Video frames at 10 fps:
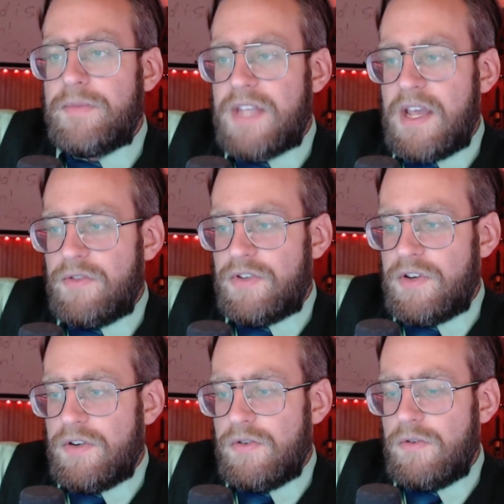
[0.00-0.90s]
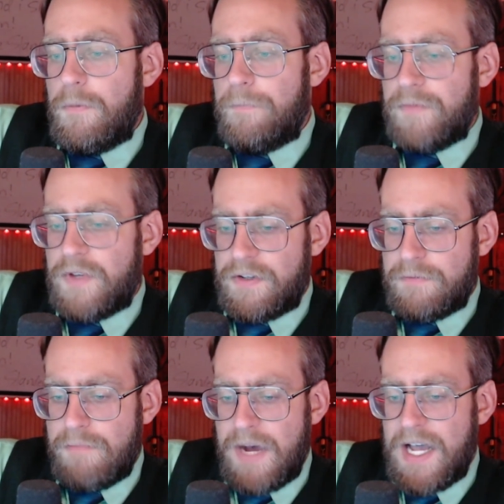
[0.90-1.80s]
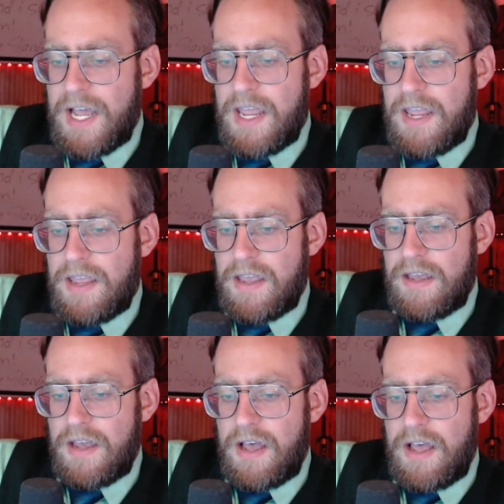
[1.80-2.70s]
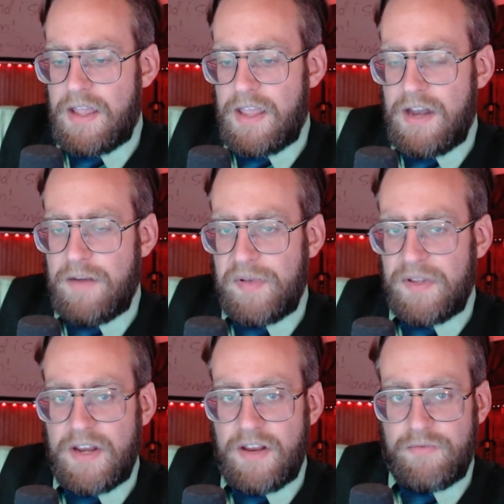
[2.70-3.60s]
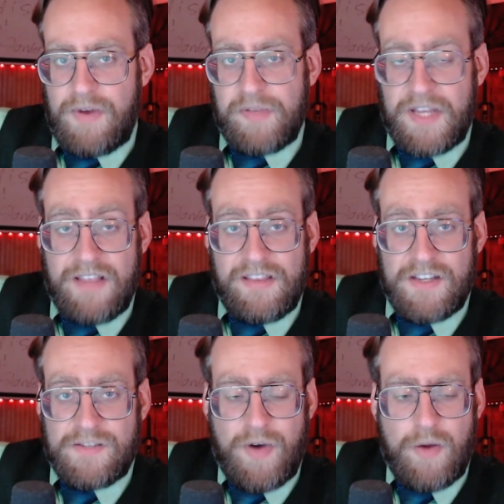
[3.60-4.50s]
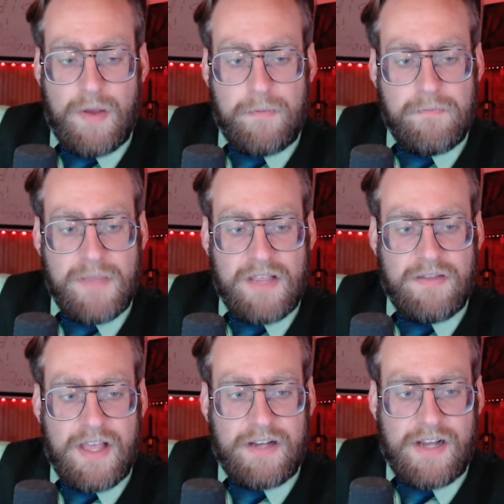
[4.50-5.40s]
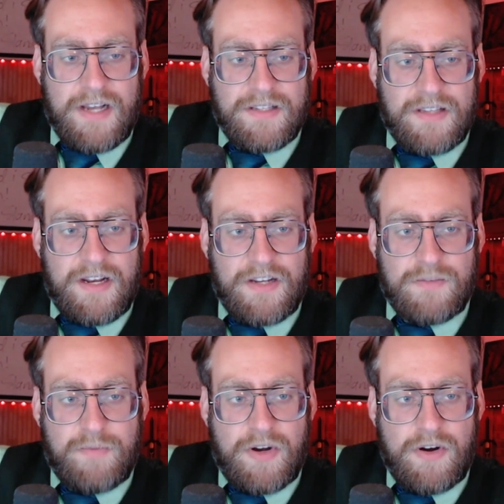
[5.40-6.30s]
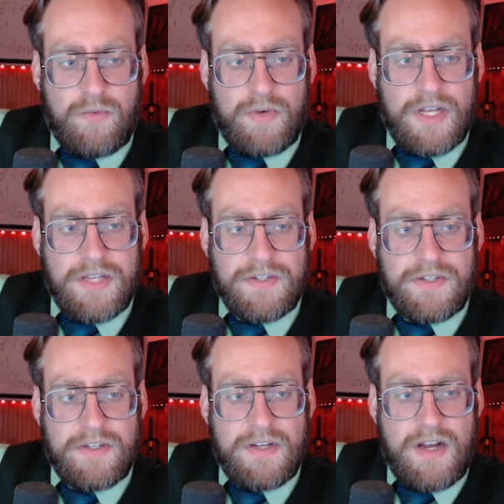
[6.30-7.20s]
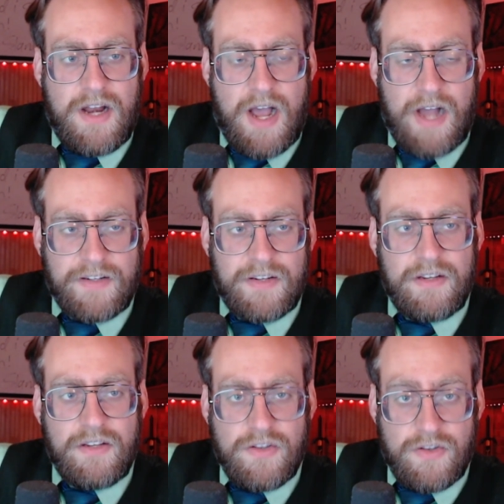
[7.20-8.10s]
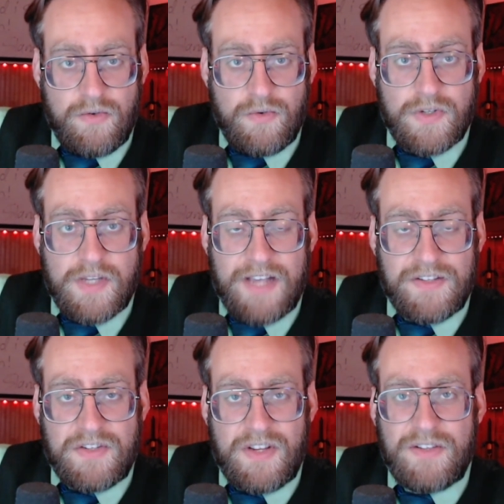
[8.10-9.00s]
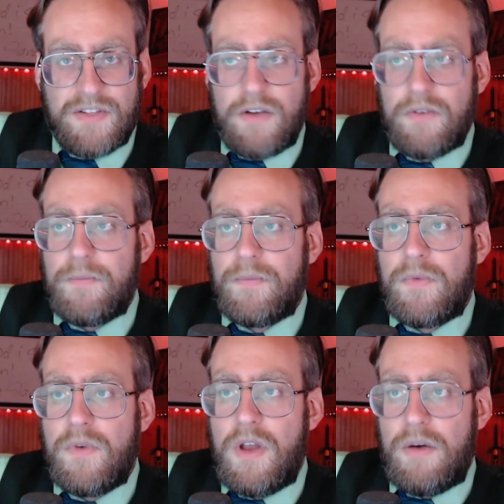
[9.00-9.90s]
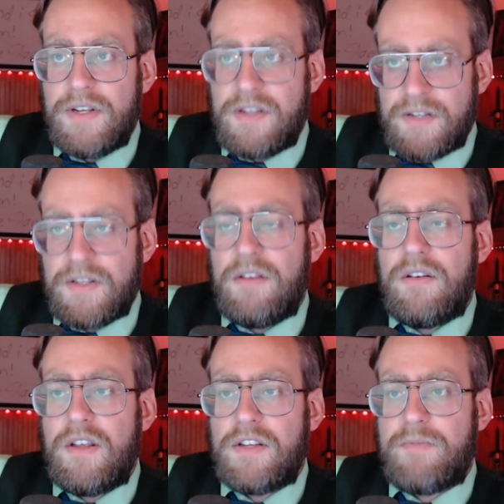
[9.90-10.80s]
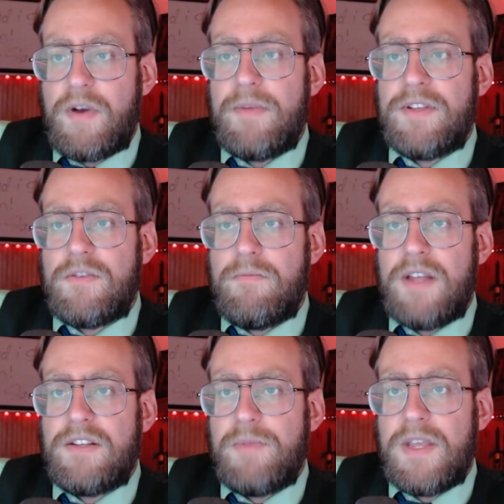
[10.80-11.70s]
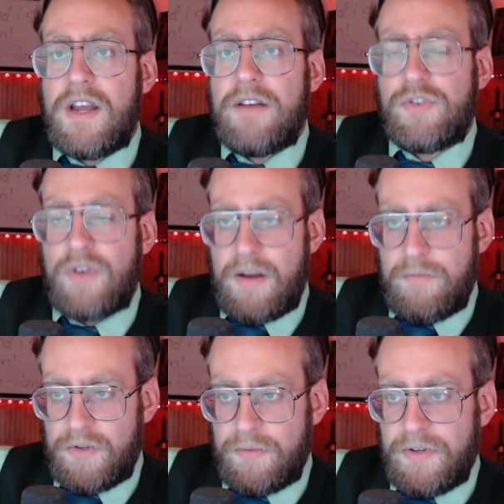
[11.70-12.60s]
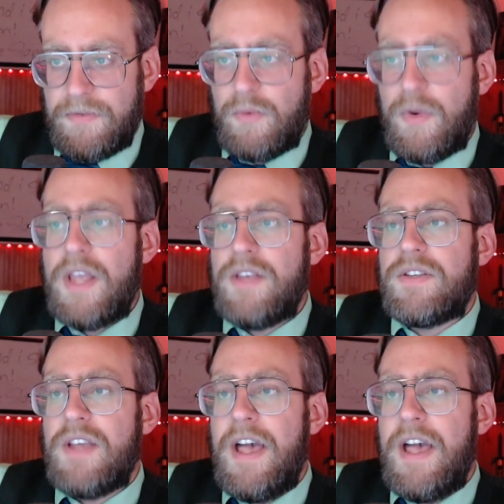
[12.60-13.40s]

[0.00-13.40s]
down to does my uh, inability to replicate the experiment mean that Icelandic spar was not used as a sunstone? No, it doesn't. Experiments are meant to be kind of tried multiple different ways.